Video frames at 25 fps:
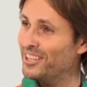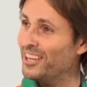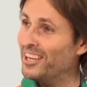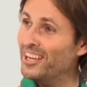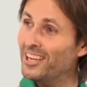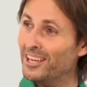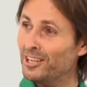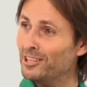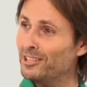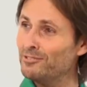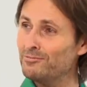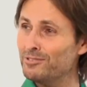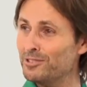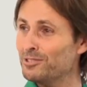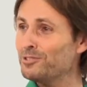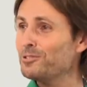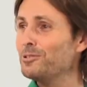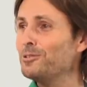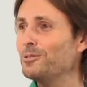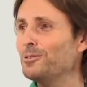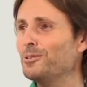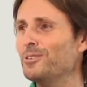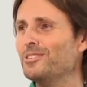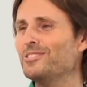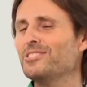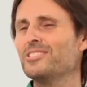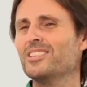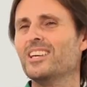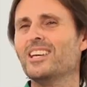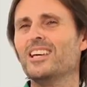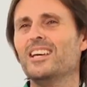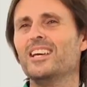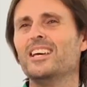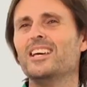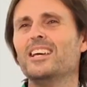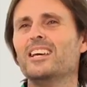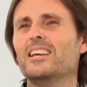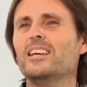a hell of a sort,
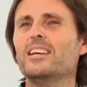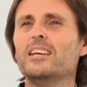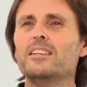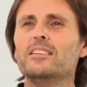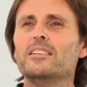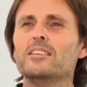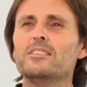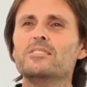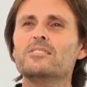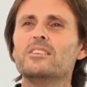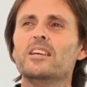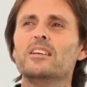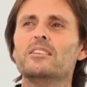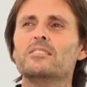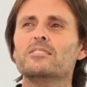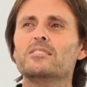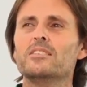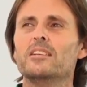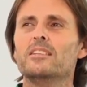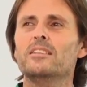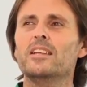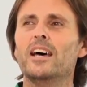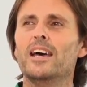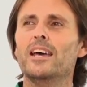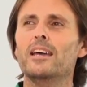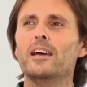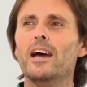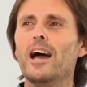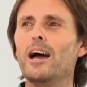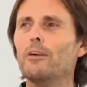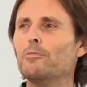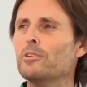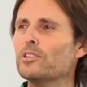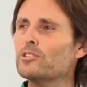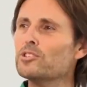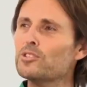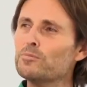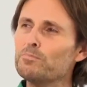in the sense that they
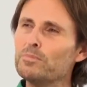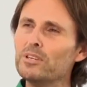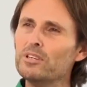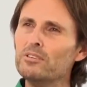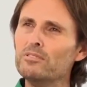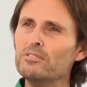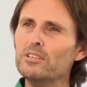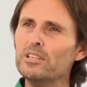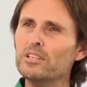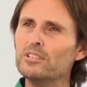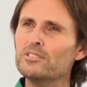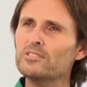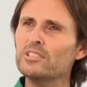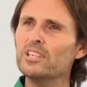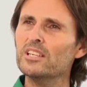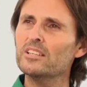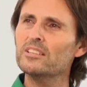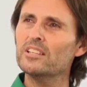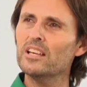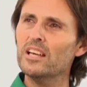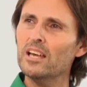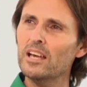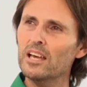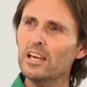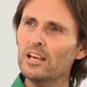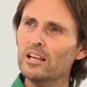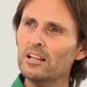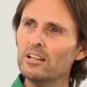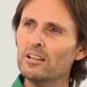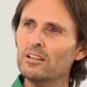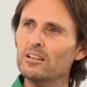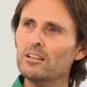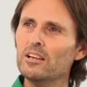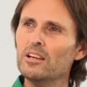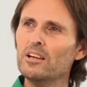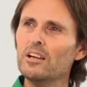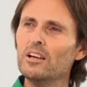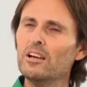are experiencing the
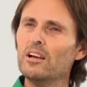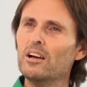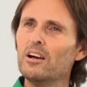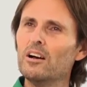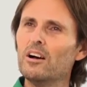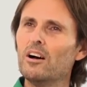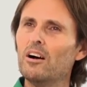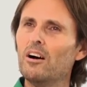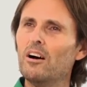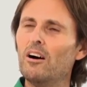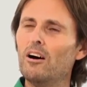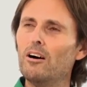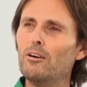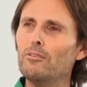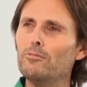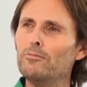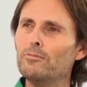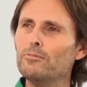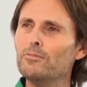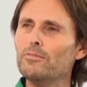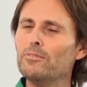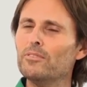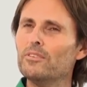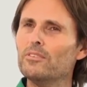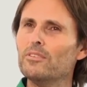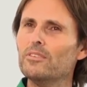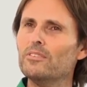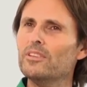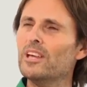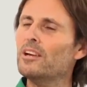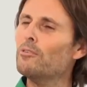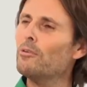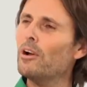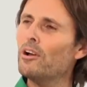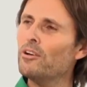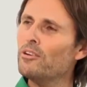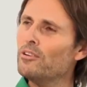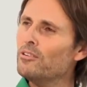hell of
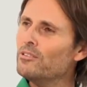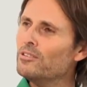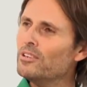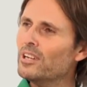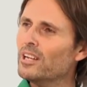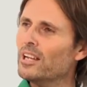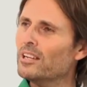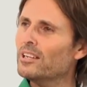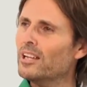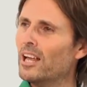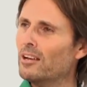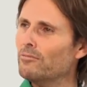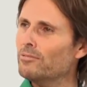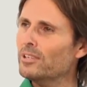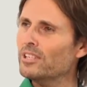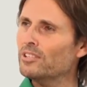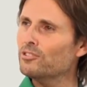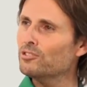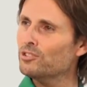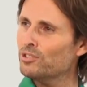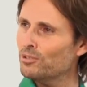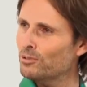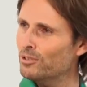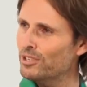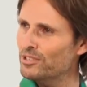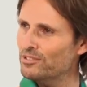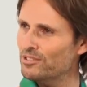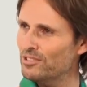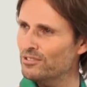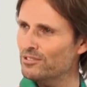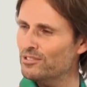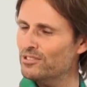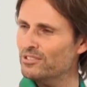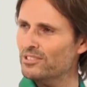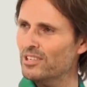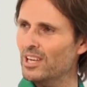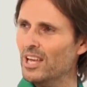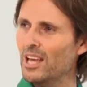their own unloving
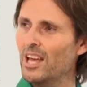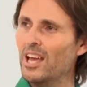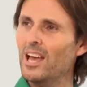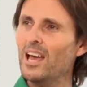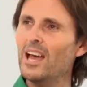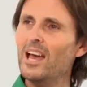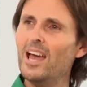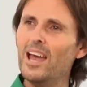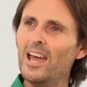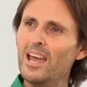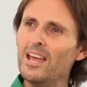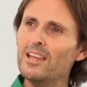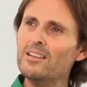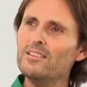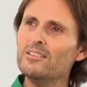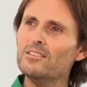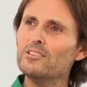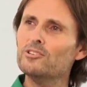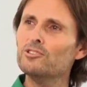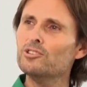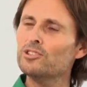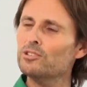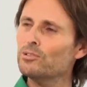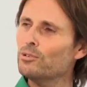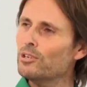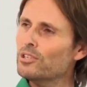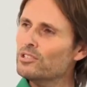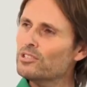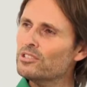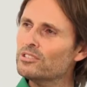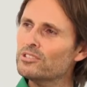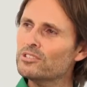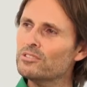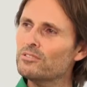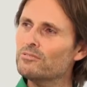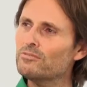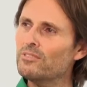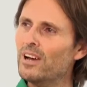choices and the
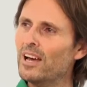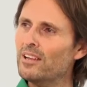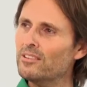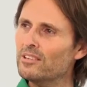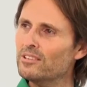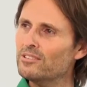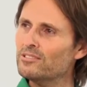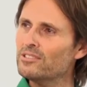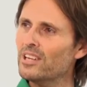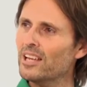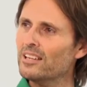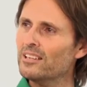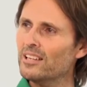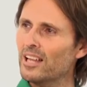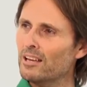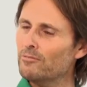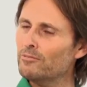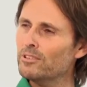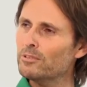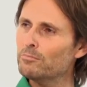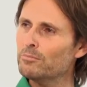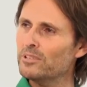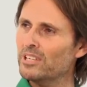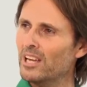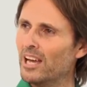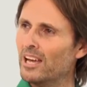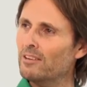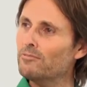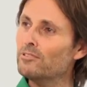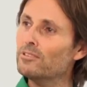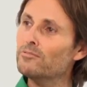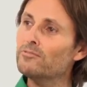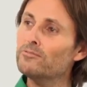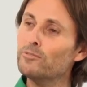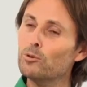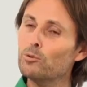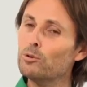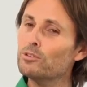choices of others' unloving behaviour
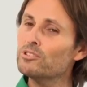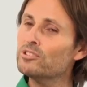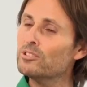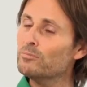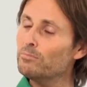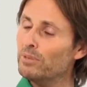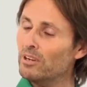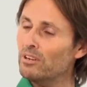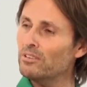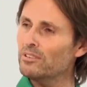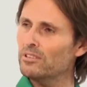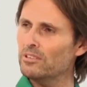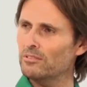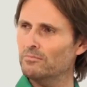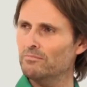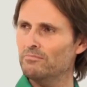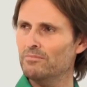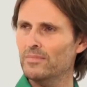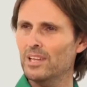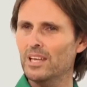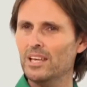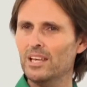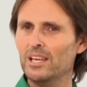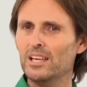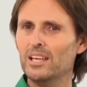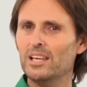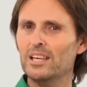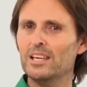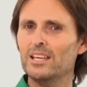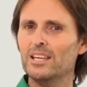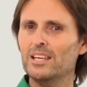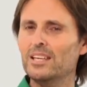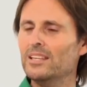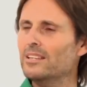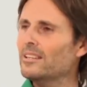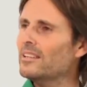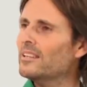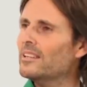forced upon them
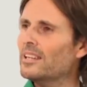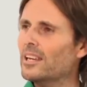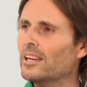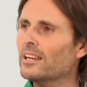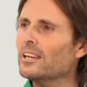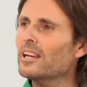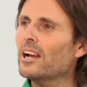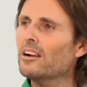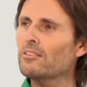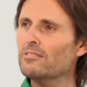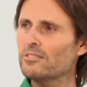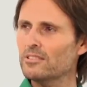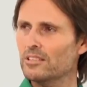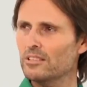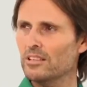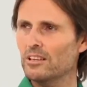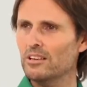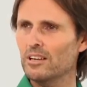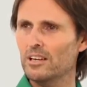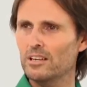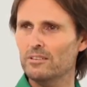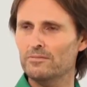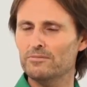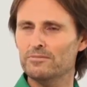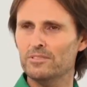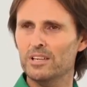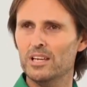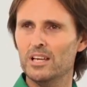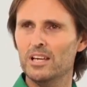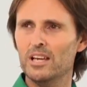in their current life.